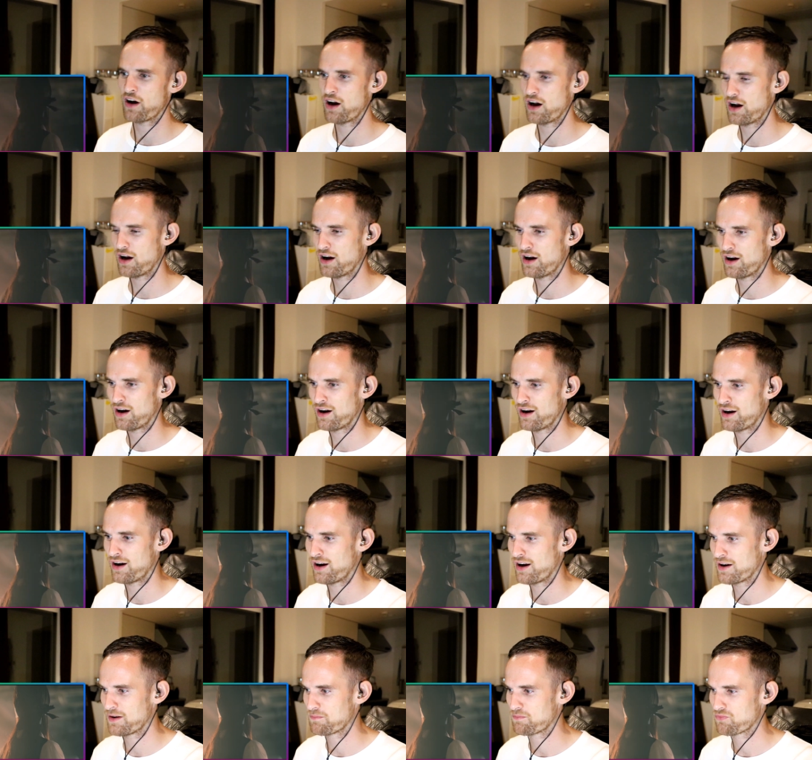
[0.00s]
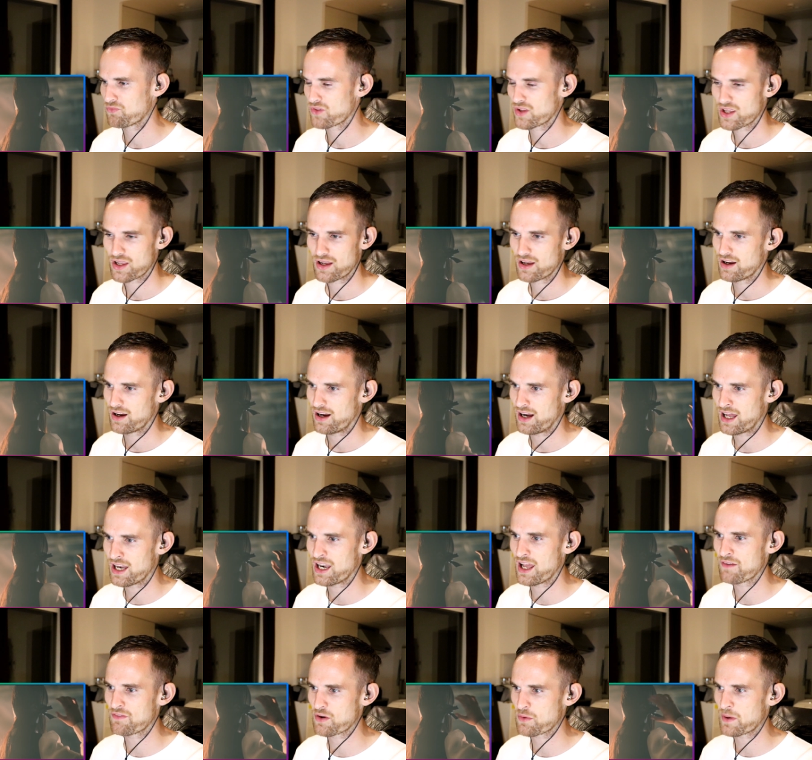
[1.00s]
Oh, I
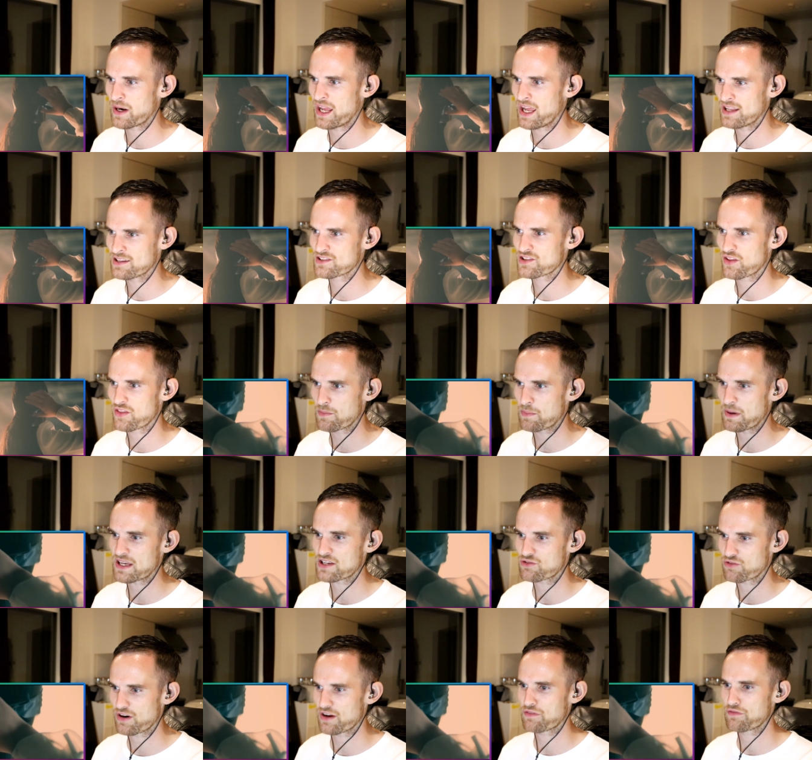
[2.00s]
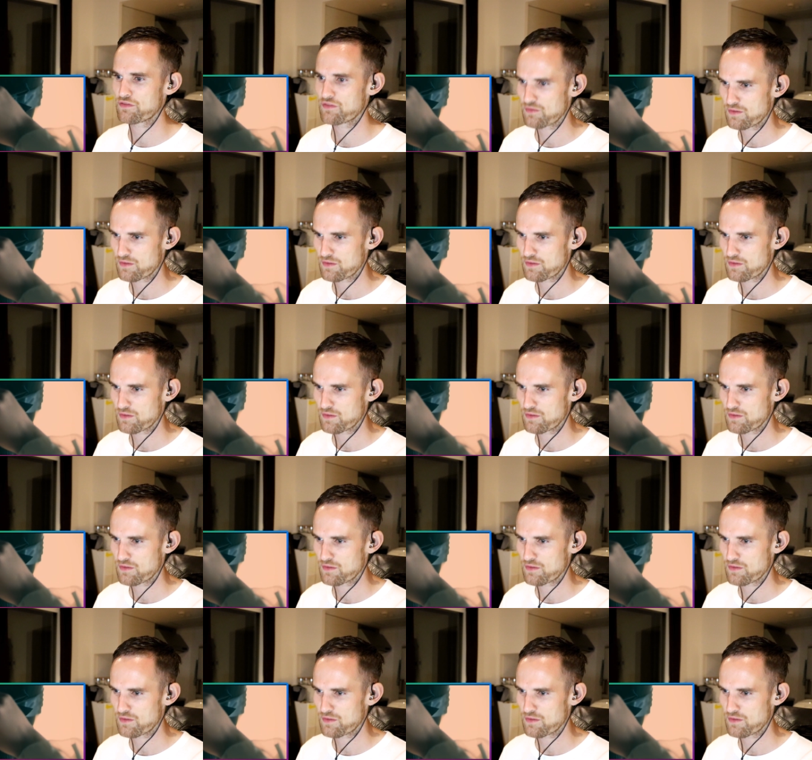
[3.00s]
love it when it ends on the best riff.